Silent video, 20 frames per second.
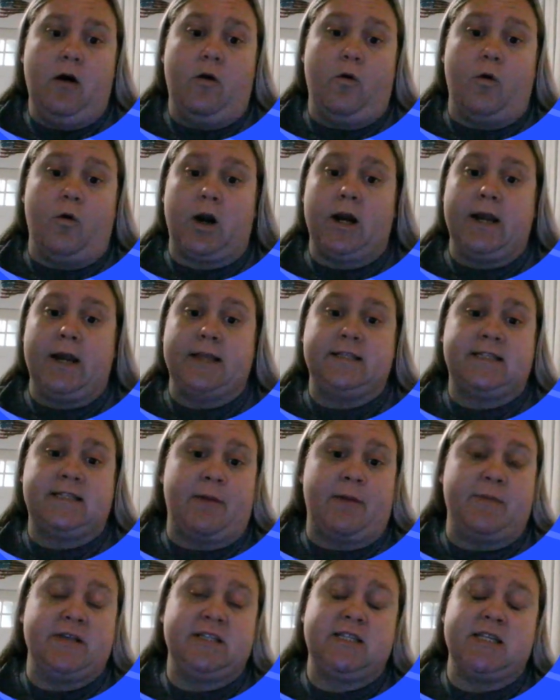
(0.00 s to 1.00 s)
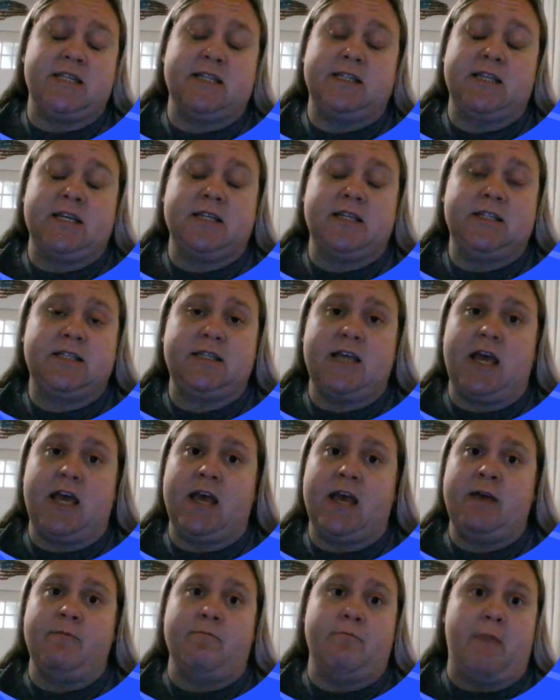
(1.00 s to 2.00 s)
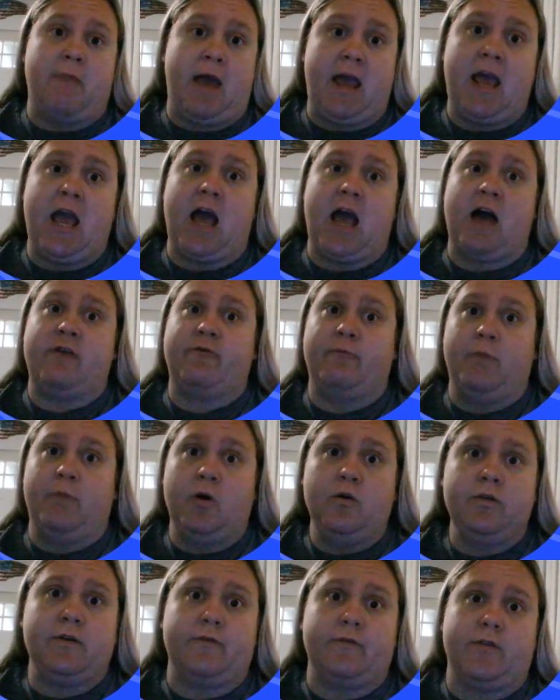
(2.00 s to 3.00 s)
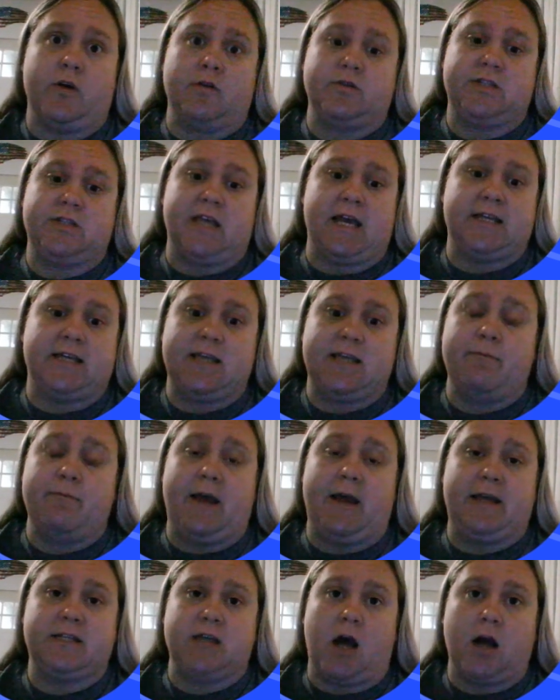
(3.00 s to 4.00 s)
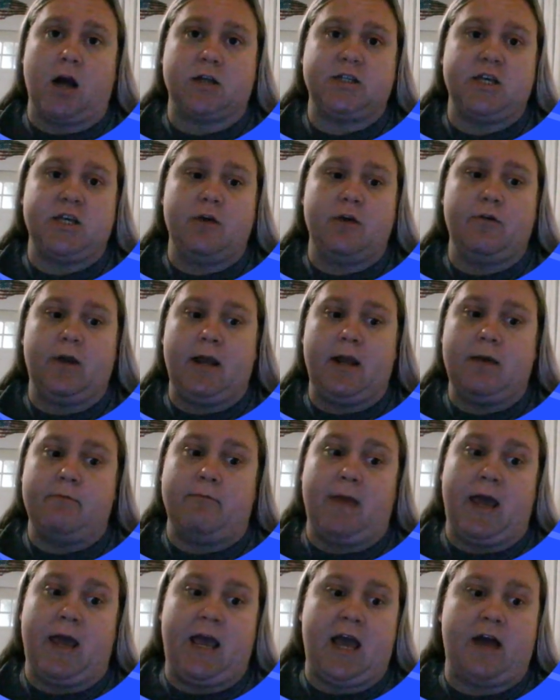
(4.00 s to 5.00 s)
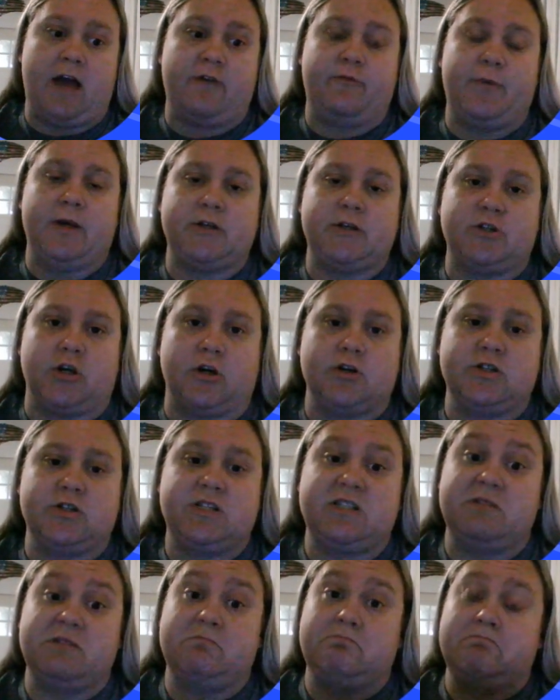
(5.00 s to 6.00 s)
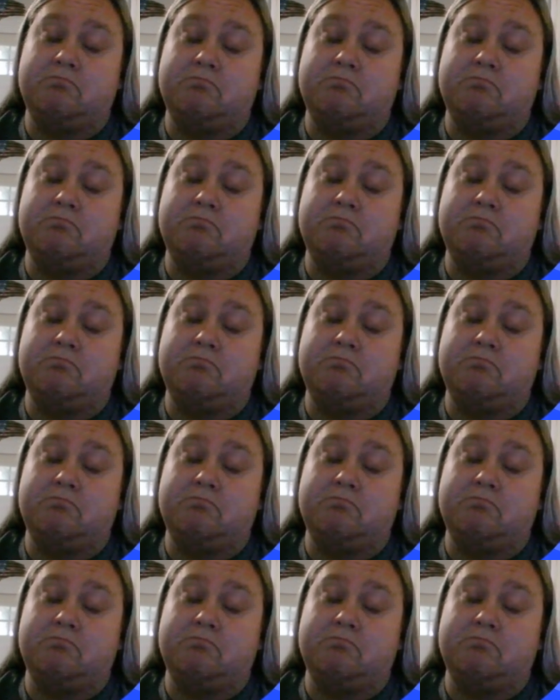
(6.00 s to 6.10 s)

Or in some instances, it may have both of those things. It may talk to you and it may have pictures.